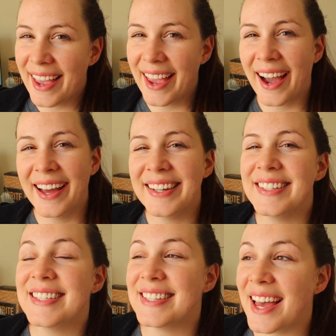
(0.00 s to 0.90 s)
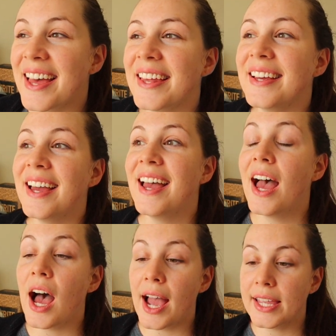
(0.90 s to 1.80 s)
and instead,
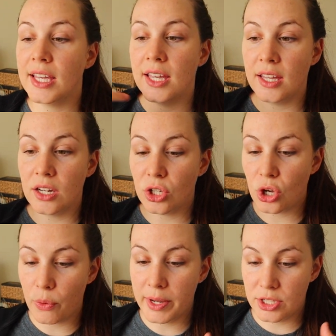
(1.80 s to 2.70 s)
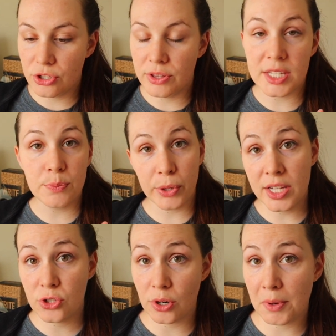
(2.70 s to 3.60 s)
I can go into this
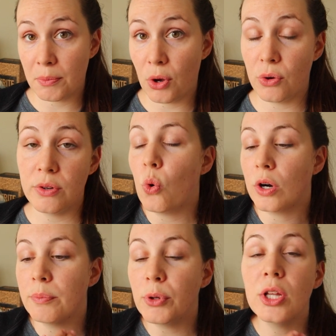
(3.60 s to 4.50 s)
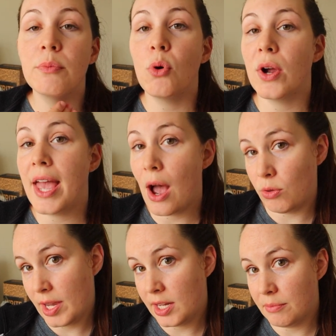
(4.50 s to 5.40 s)
brainstorming mode or bullet point
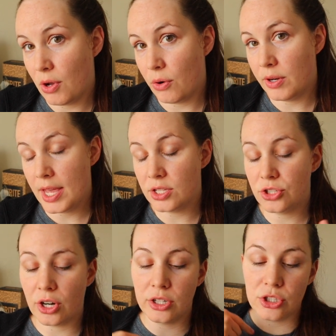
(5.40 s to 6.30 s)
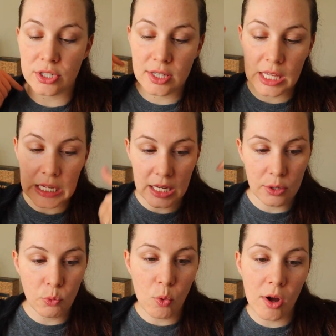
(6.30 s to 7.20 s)
outlining mode and start just
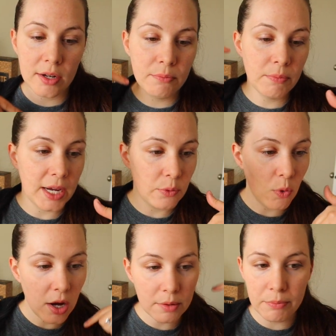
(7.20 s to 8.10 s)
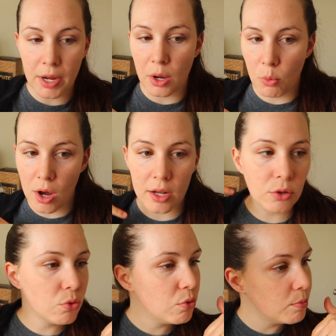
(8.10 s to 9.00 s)
thinking one by one by one.
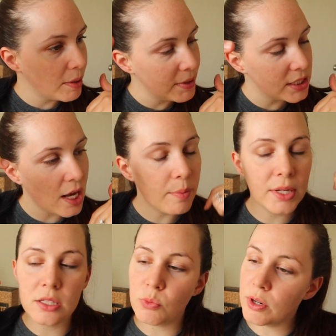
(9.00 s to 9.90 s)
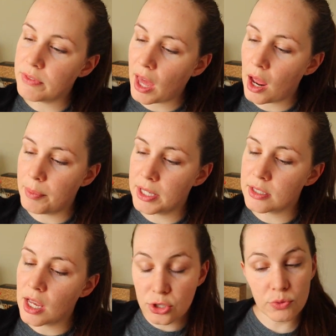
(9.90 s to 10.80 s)
Oh, maybe this happens. What if that
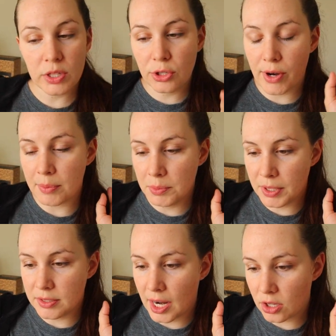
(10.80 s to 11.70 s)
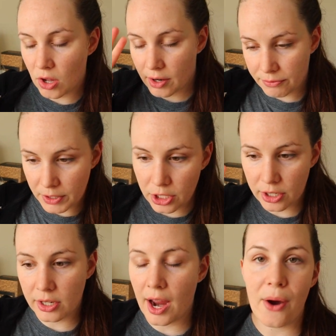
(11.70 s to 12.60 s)
happens? Here's a really crappy bit of dialogue.
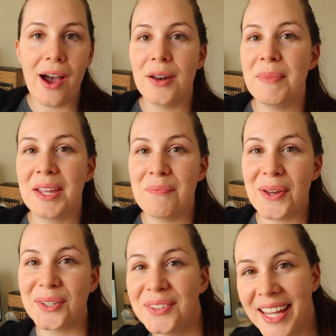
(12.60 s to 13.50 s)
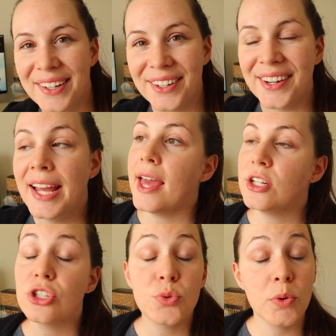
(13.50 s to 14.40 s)
Figure out how to make it better later. And
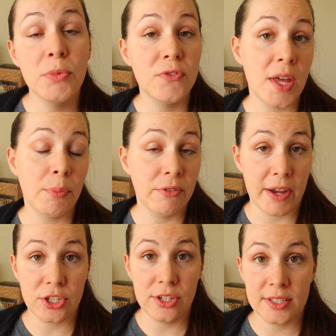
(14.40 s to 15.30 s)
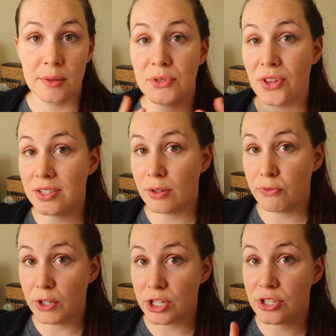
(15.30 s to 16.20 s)
just removes that perfectionism. So that's the
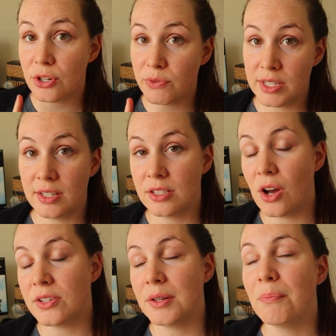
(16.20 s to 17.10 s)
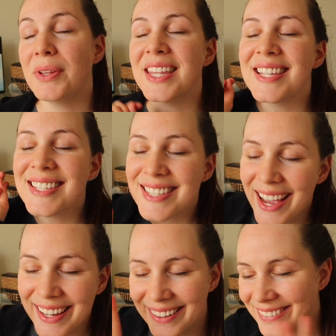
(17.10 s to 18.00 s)
first reason it's awesome. But the
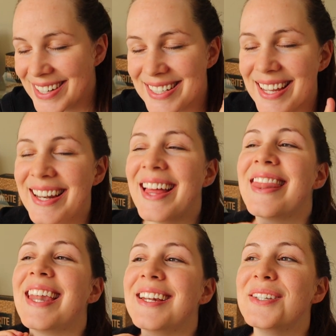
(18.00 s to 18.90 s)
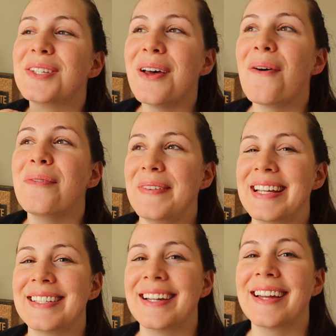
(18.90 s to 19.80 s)
second reason that is so
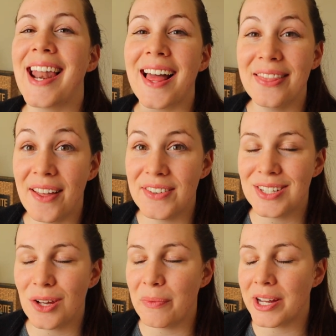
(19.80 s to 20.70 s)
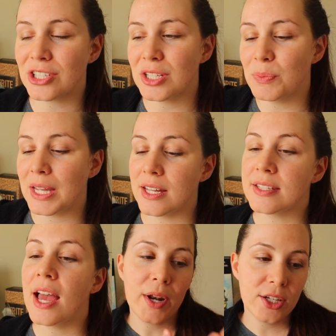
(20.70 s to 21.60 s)
amazing and I love it so much is
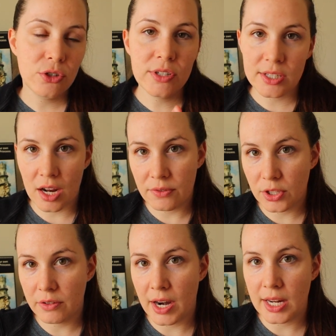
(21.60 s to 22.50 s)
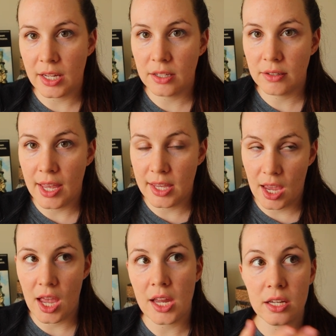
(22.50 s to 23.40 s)
because when I do discovery writing,
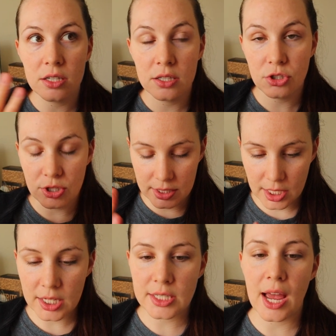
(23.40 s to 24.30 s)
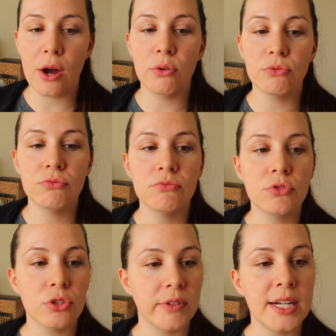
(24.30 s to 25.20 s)
AKA just sitting down,
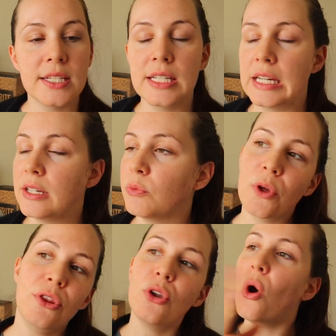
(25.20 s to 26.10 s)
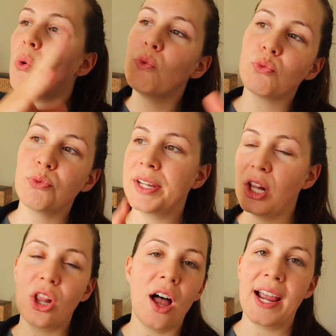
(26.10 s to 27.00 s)
to write a scene with no
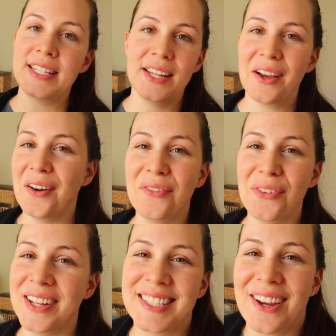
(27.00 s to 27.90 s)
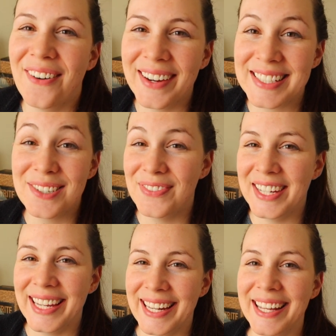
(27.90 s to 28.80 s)
real idea of what's going to
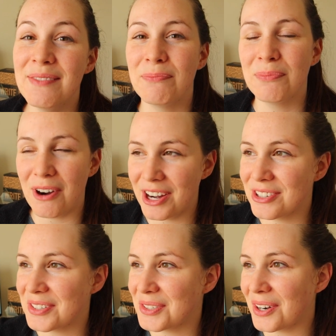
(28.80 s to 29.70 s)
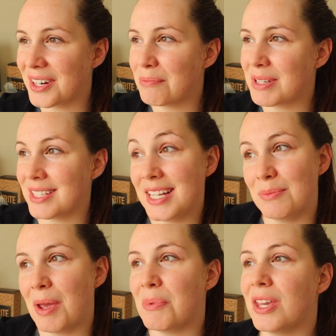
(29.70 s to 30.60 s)
be in it prior to starting
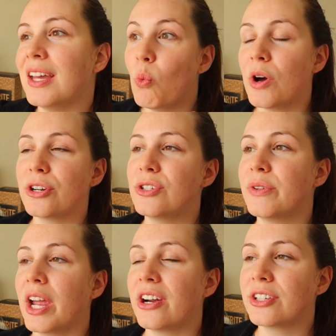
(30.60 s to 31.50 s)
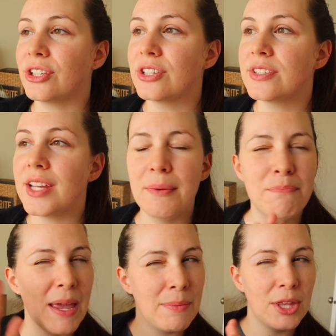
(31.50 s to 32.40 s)
besides maybe one or two characters
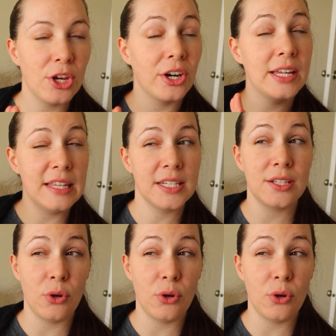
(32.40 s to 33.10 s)
and maybe they're in this